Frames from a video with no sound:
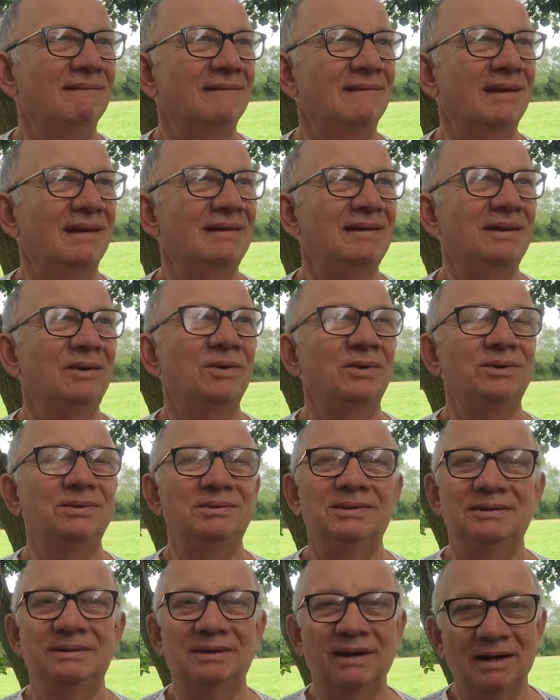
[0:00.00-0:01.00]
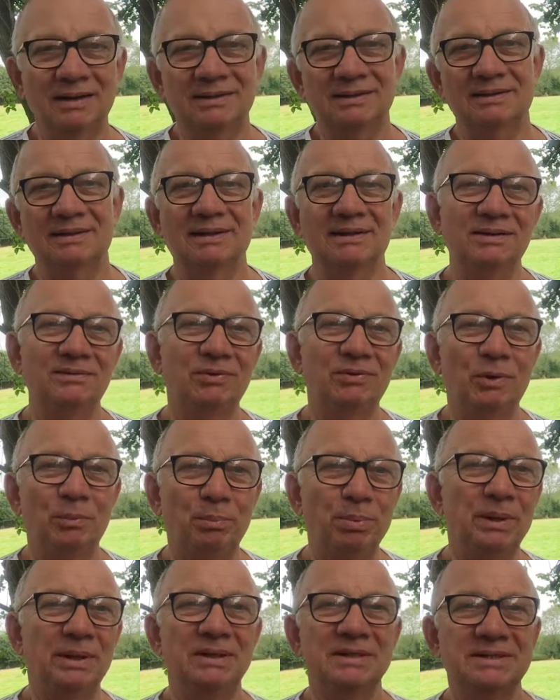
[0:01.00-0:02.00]
and they go to the doctor, they give her
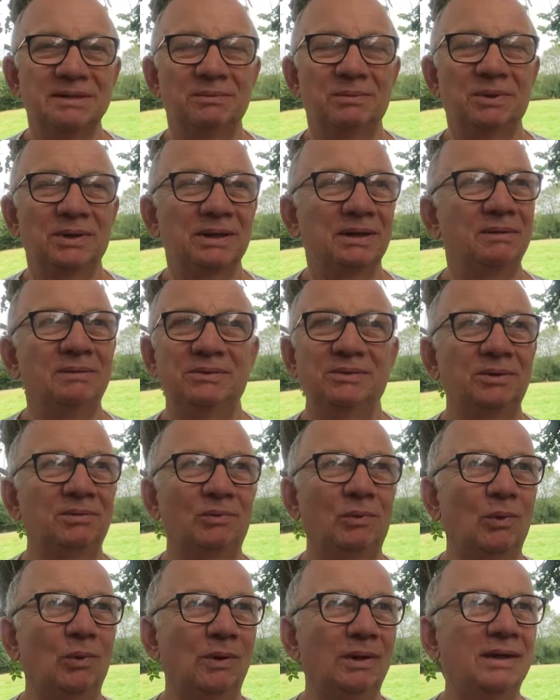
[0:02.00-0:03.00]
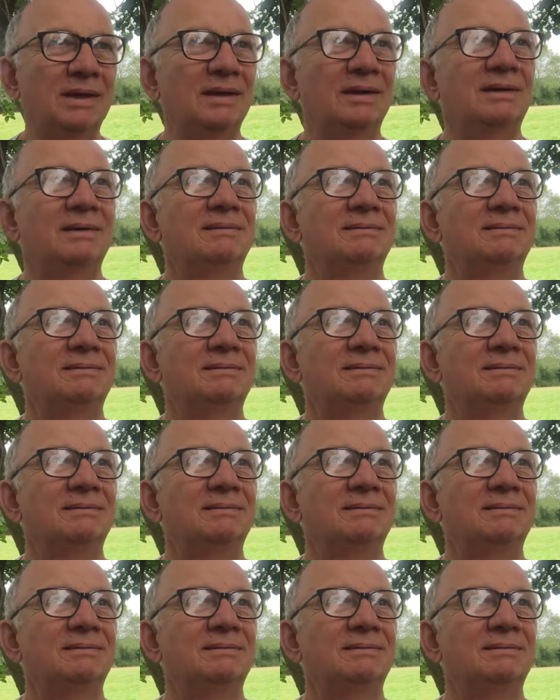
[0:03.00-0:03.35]
pills and what are not working.